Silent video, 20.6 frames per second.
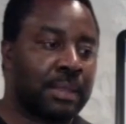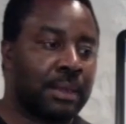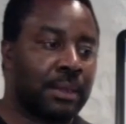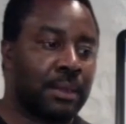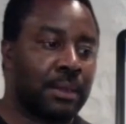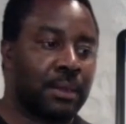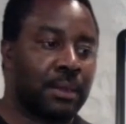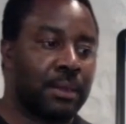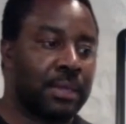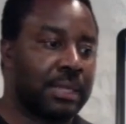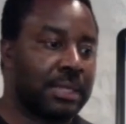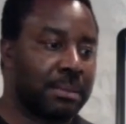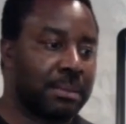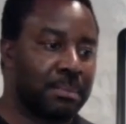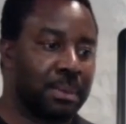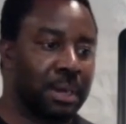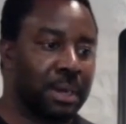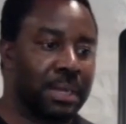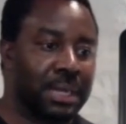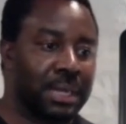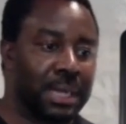or in the
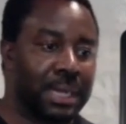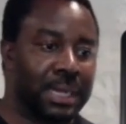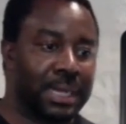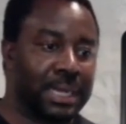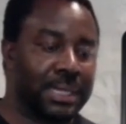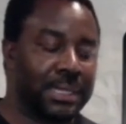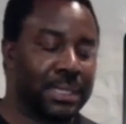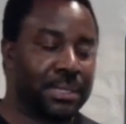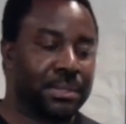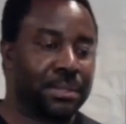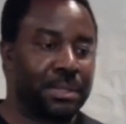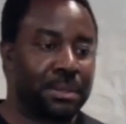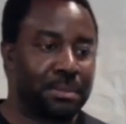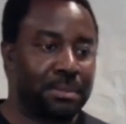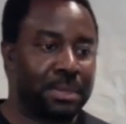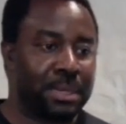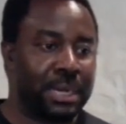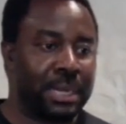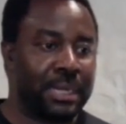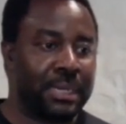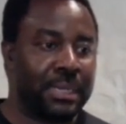body and it gets into the
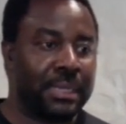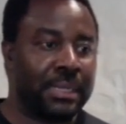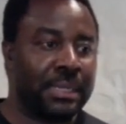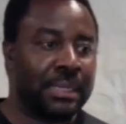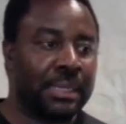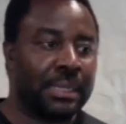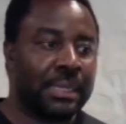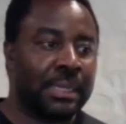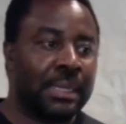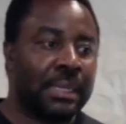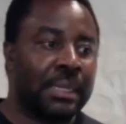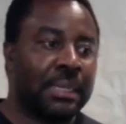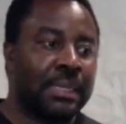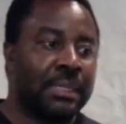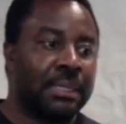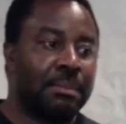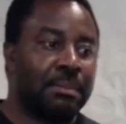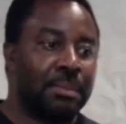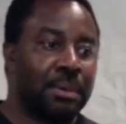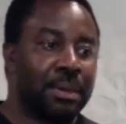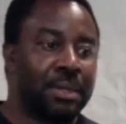brain,
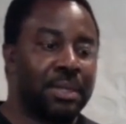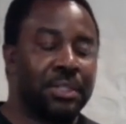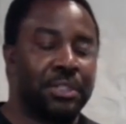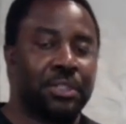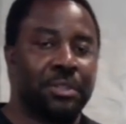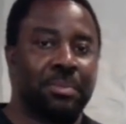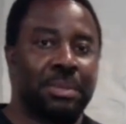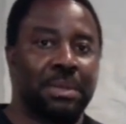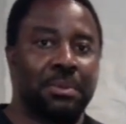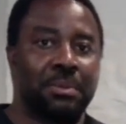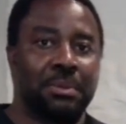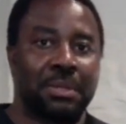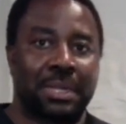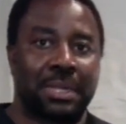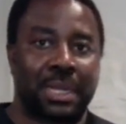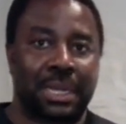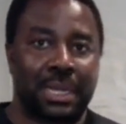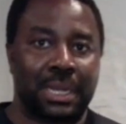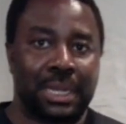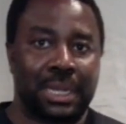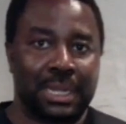the body should be able to
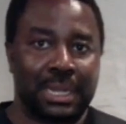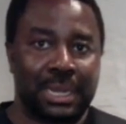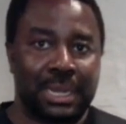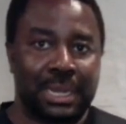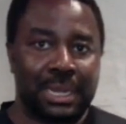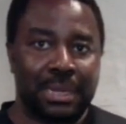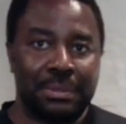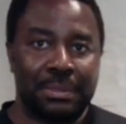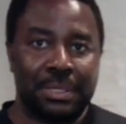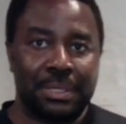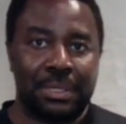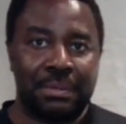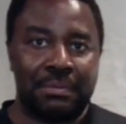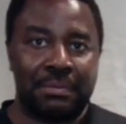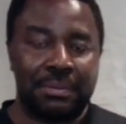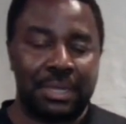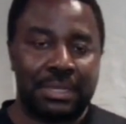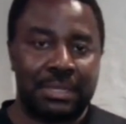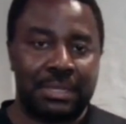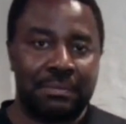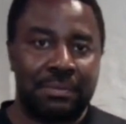clear that out
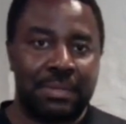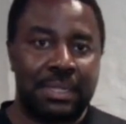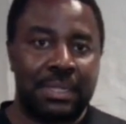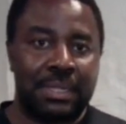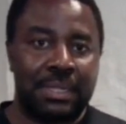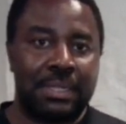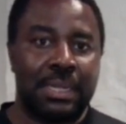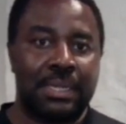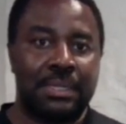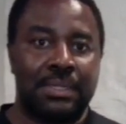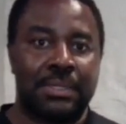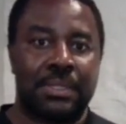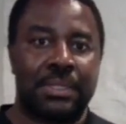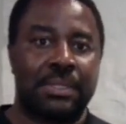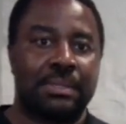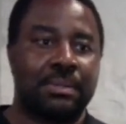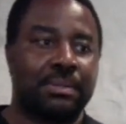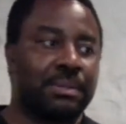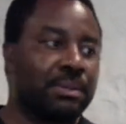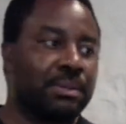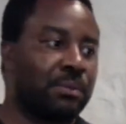effectively. And
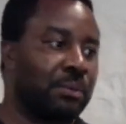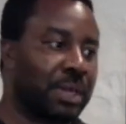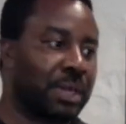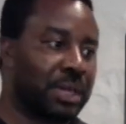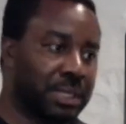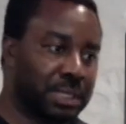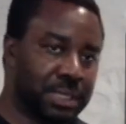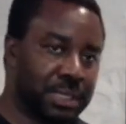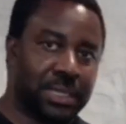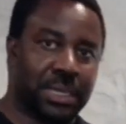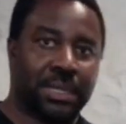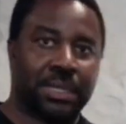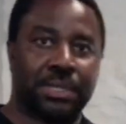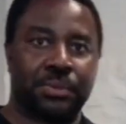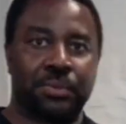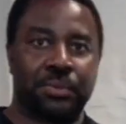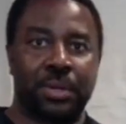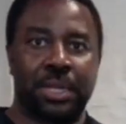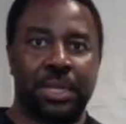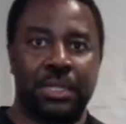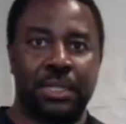when it's done
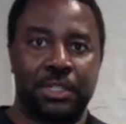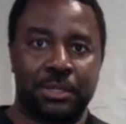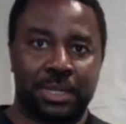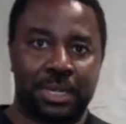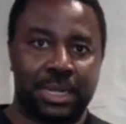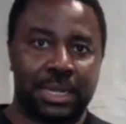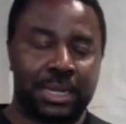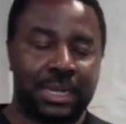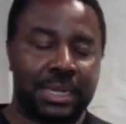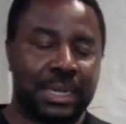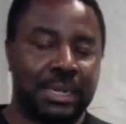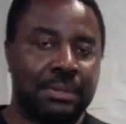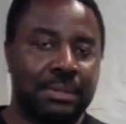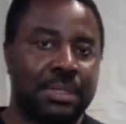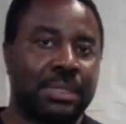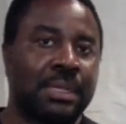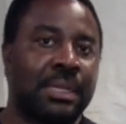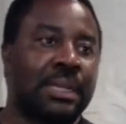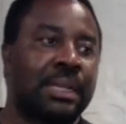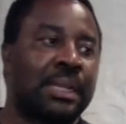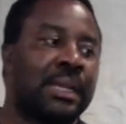its work, it should clear it
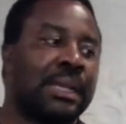out.